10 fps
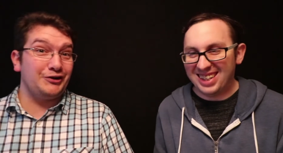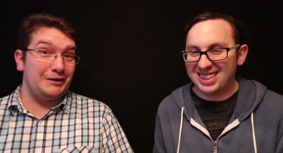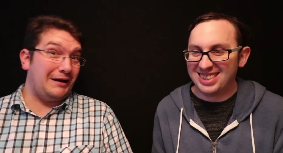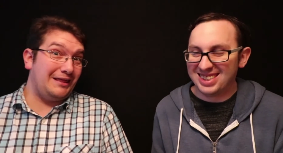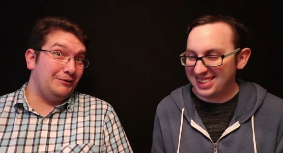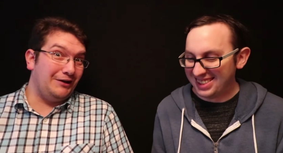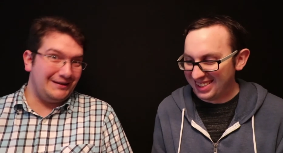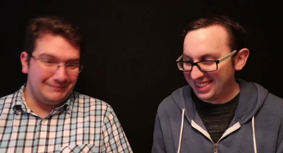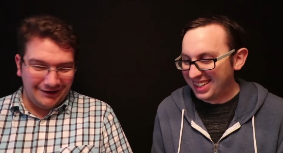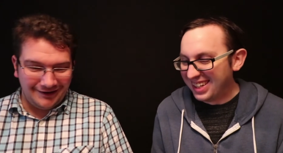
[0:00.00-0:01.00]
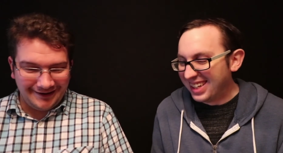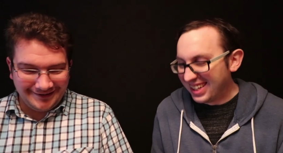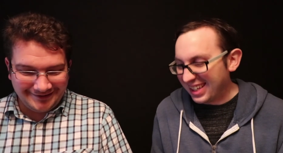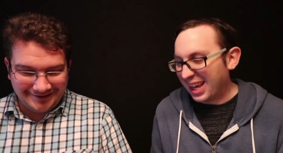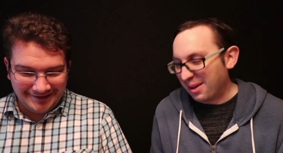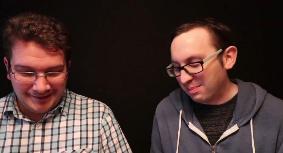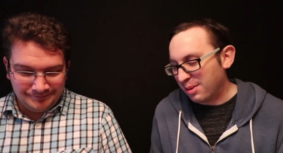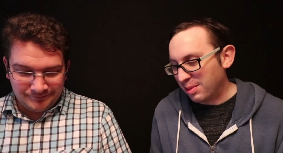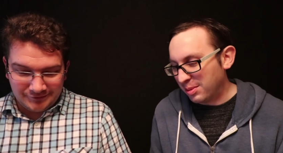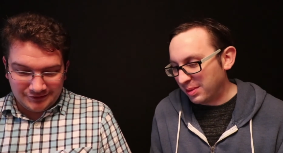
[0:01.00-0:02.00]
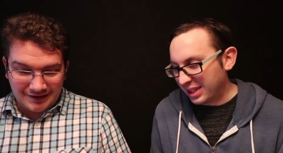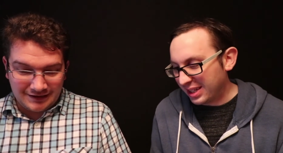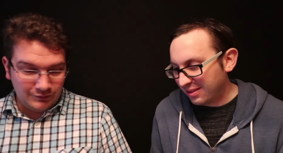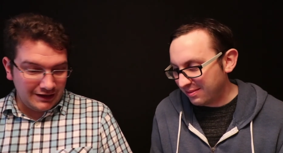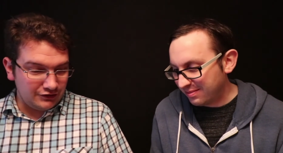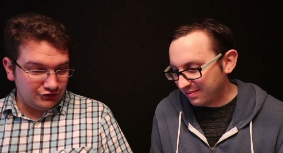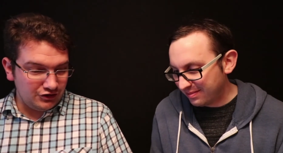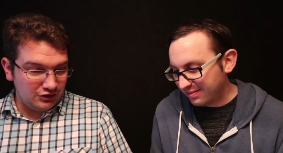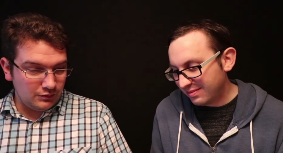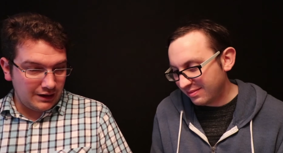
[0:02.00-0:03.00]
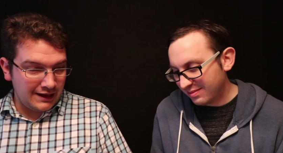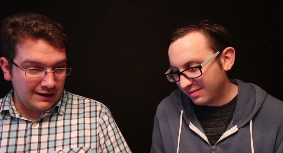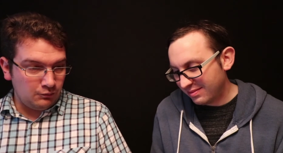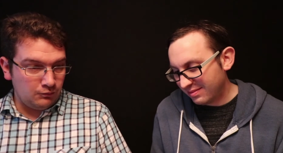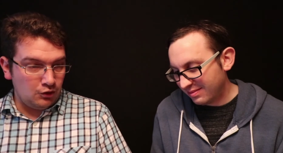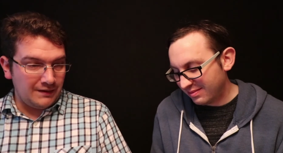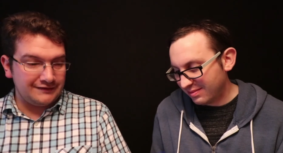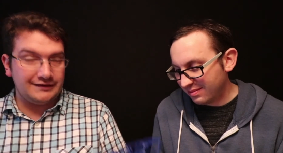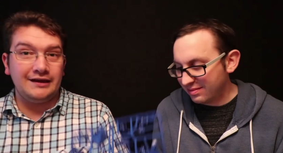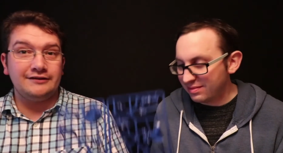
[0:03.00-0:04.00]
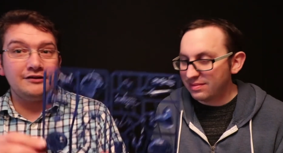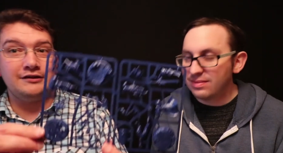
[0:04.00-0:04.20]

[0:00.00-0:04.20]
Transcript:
Speaker 1: all going to buy them all. Let's be honest. Yeah, probably. So then we get the two uh, warbands in here. So